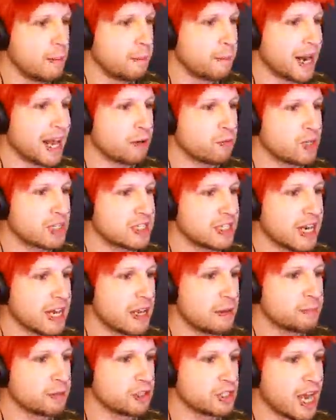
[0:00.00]
but I wasn't
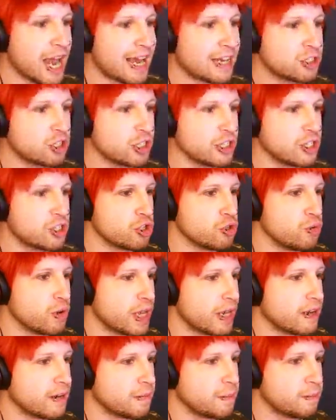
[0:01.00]
able to actually do
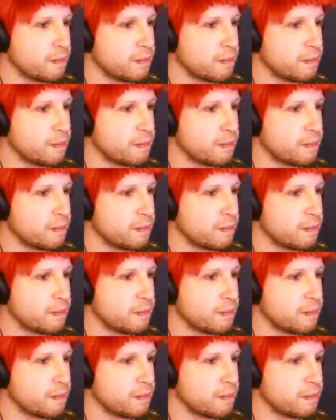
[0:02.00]
it.